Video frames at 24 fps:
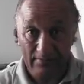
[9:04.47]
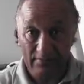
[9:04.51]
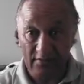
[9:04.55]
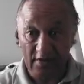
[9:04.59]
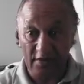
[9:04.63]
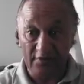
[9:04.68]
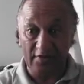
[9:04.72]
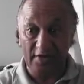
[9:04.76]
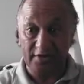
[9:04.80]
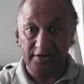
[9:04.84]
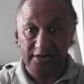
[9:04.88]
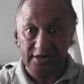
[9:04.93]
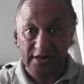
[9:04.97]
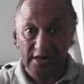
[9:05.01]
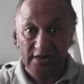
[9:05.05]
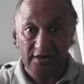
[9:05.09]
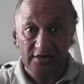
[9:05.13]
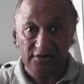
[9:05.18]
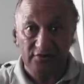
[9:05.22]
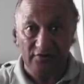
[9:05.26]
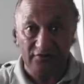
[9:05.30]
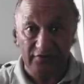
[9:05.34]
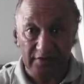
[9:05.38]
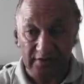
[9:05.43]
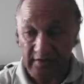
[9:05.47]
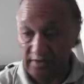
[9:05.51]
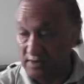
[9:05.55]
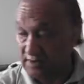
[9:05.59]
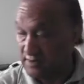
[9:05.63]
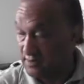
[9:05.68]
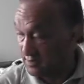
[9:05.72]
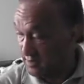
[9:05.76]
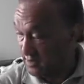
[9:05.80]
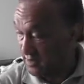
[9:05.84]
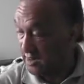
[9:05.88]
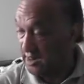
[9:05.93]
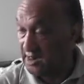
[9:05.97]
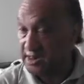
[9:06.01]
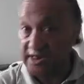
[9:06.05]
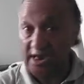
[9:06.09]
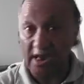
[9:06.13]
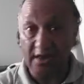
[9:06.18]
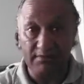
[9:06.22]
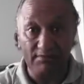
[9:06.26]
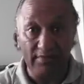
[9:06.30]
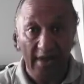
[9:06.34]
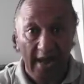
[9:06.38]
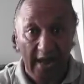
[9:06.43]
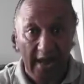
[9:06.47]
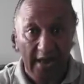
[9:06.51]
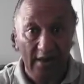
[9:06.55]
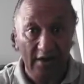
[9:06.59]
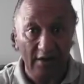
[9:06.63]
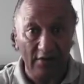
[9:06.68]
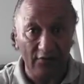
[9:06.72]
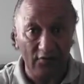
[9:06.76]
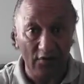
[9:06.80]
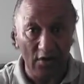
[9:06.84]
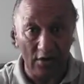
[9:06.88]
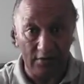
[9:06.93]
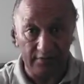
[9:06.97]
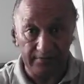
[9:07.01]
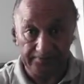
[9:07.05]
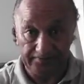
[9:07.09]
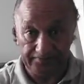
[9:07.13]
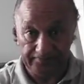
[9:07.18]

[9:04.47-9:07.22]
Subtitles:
I've got years of it in that bag I've got